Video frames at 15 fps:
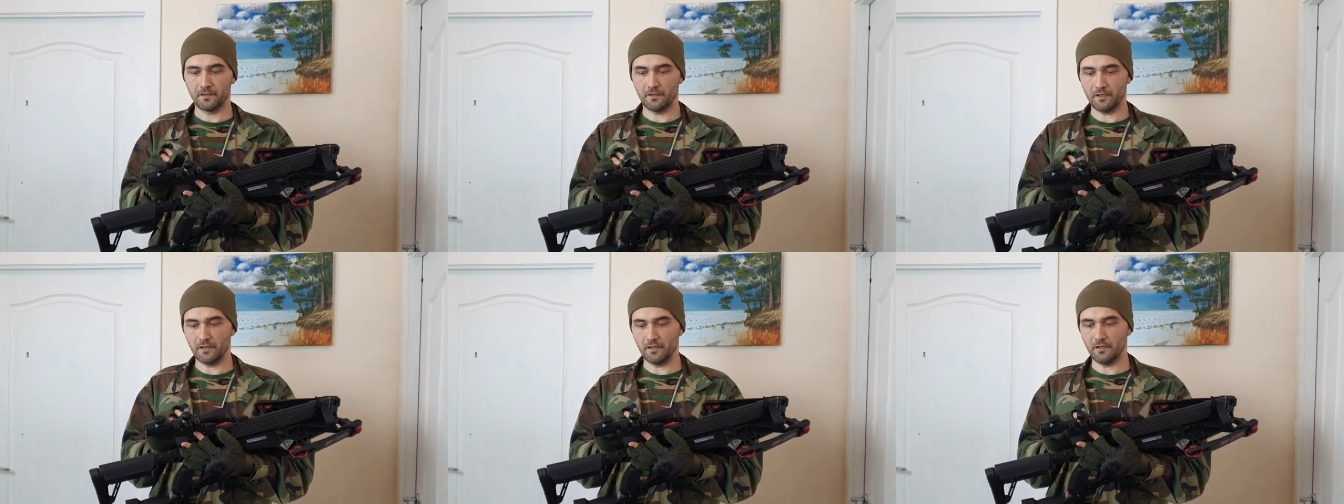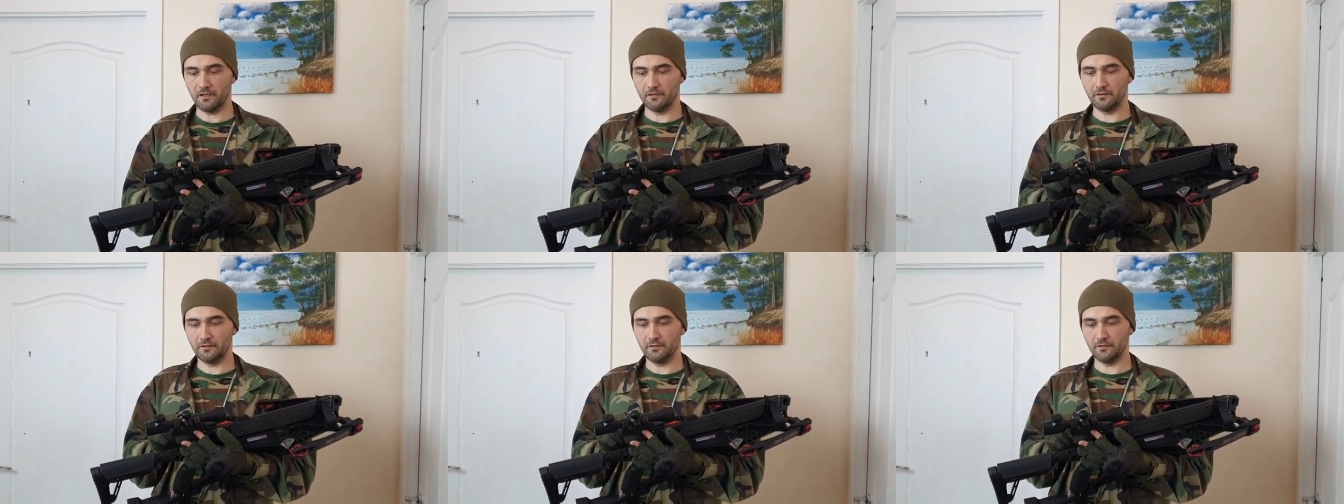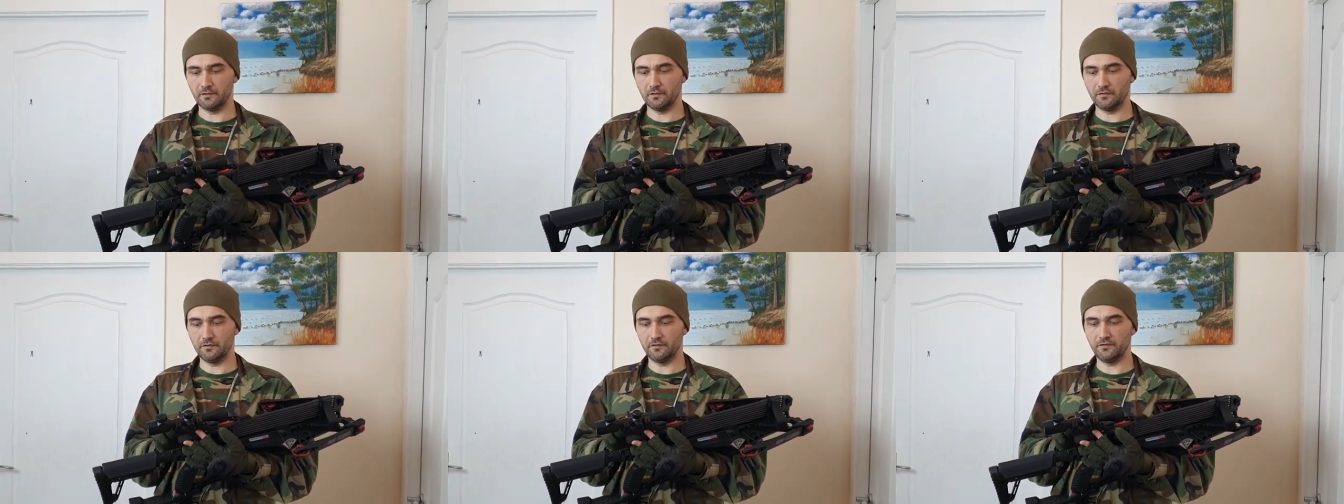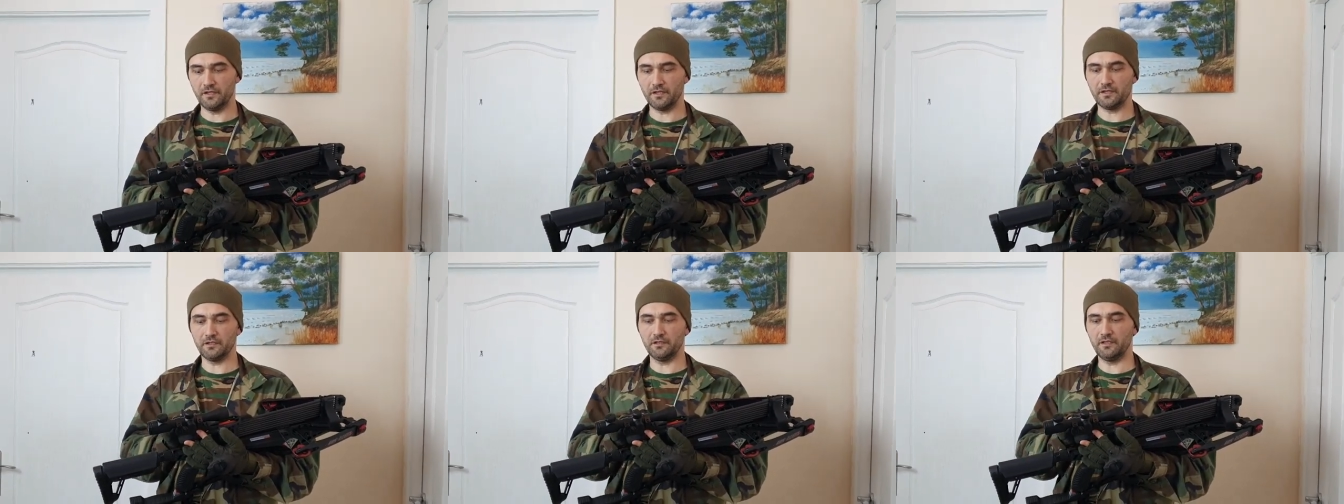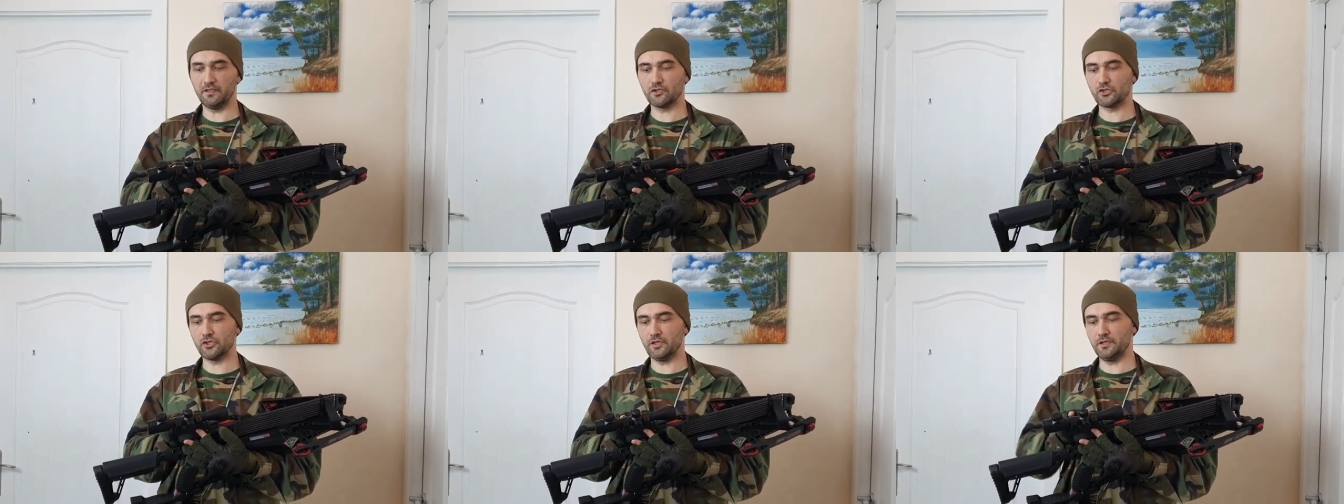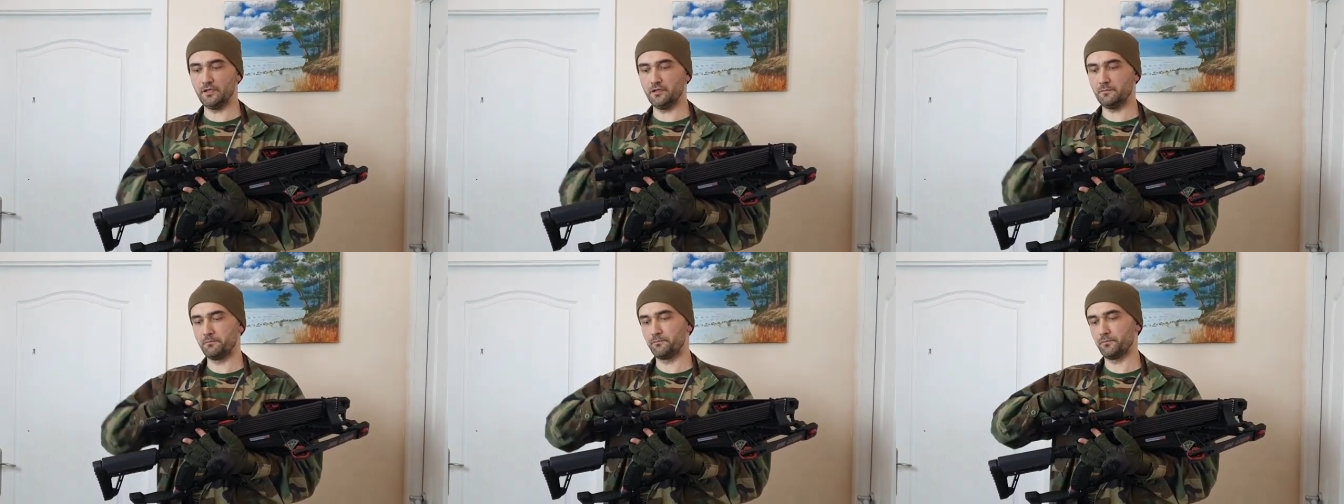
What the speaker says: and they can actually